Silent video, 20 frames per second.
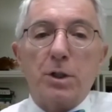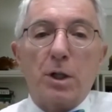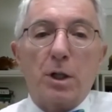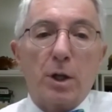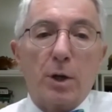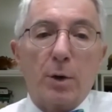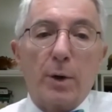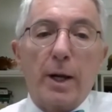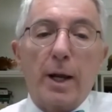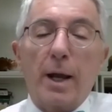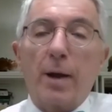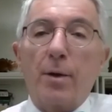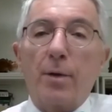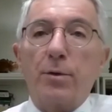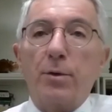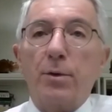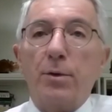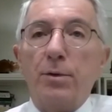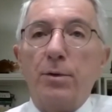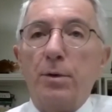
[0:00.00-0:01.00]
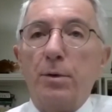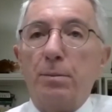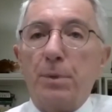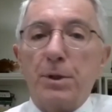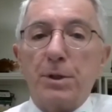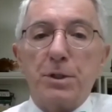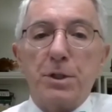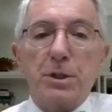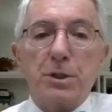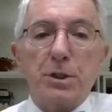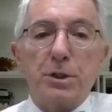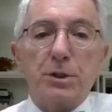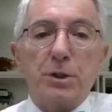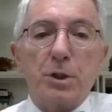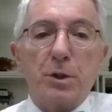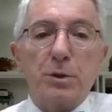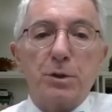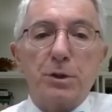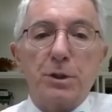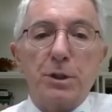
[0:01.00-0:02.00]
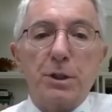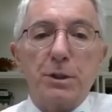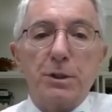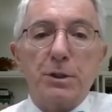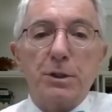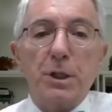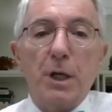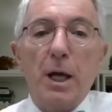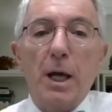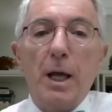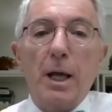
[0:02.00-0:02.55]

clearinghouses, business associates,